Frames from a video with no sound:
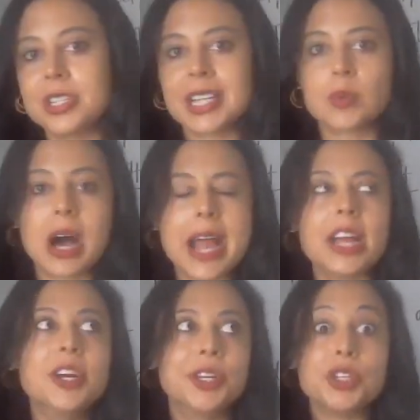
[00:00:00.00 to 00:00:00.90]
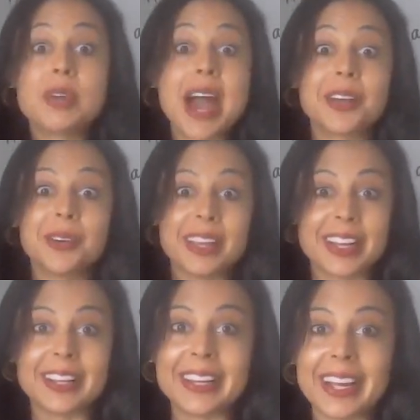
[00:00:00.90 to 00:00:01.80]
That's why you can go to
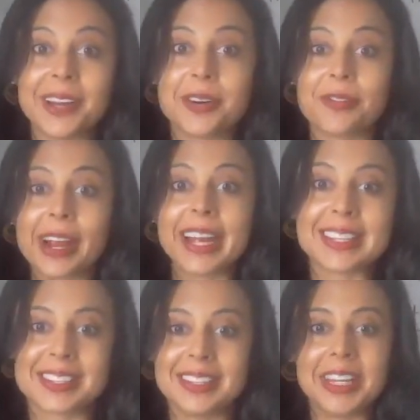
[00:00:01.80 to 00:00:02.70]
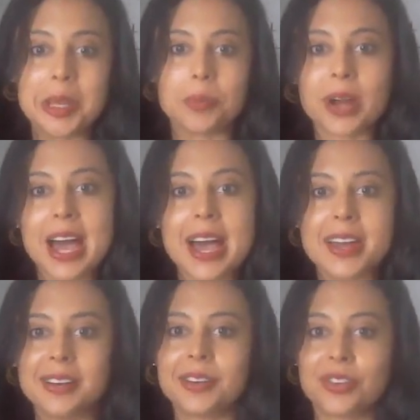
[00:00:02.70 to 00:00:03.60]
Italy and go to France and eat
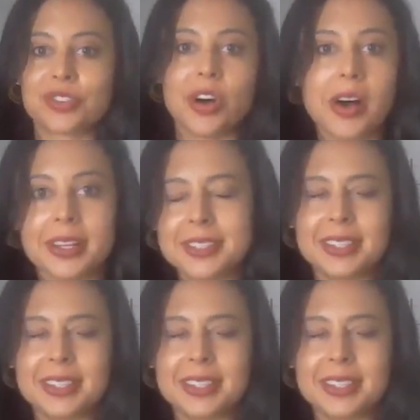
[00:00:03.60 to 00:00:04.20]
bread and croissants house.